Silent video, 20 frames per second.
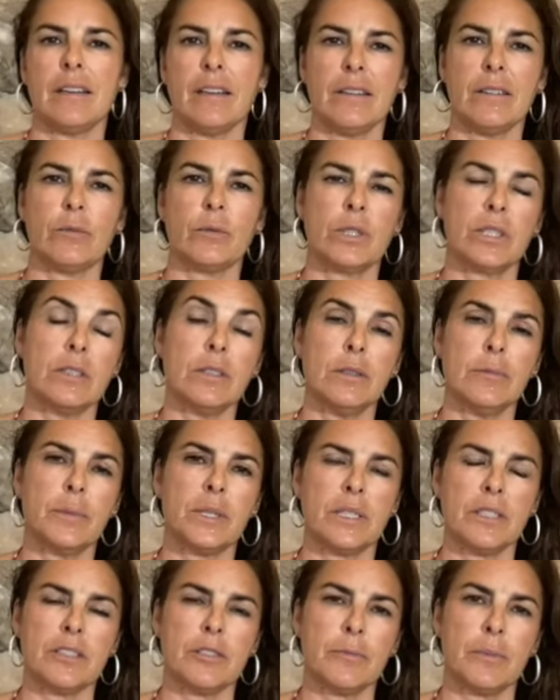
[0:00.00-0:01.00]
I will,
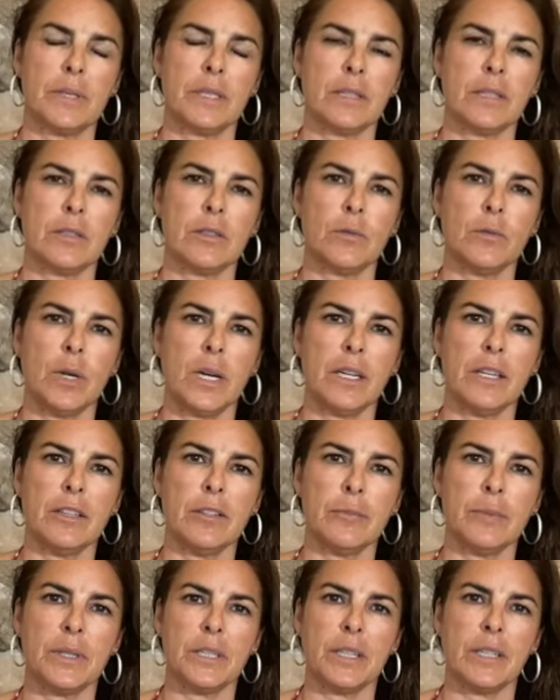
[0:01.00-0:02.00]
but it's been a little
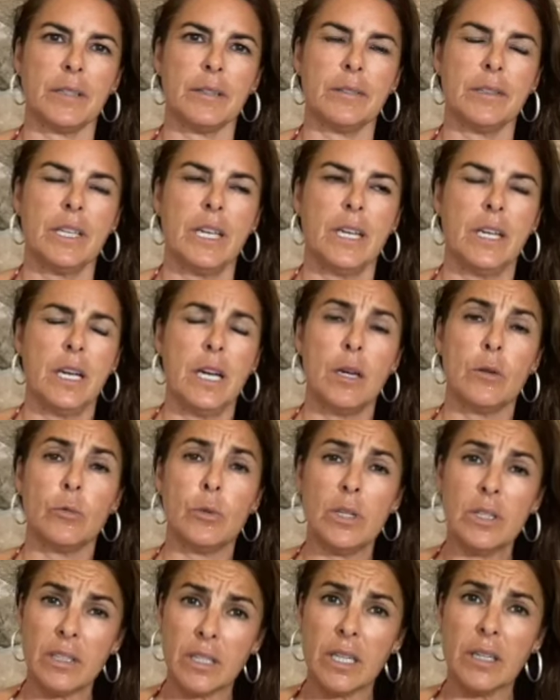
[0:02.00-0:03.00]
while, but I
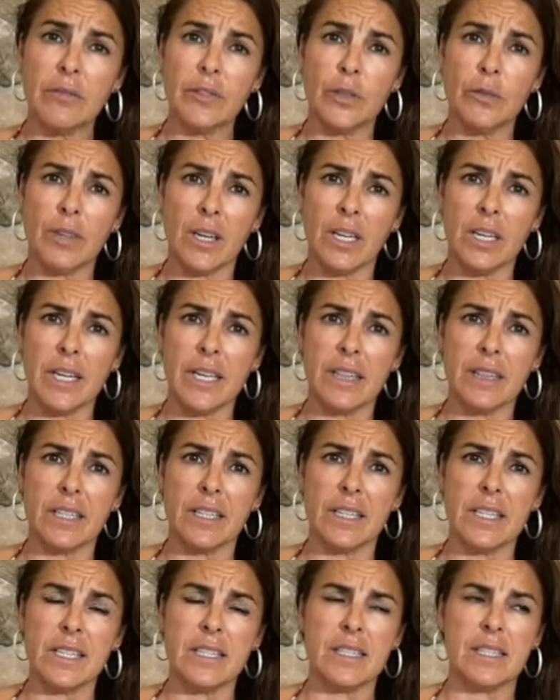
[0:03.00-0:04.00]
will give you the
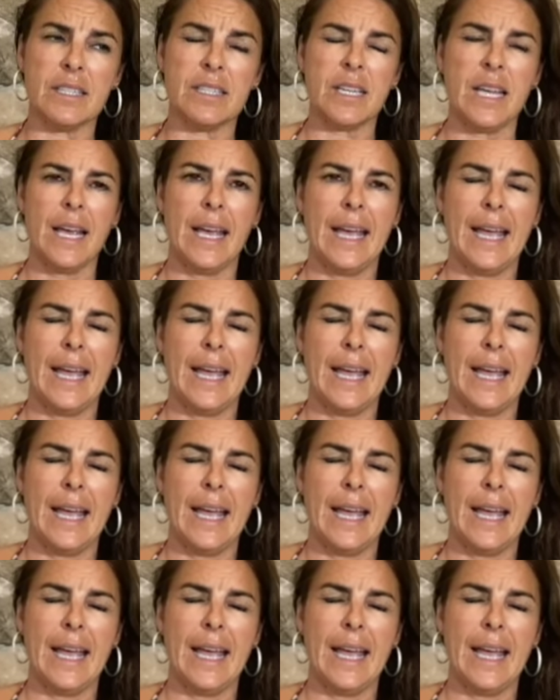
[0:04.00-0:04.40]
highlights.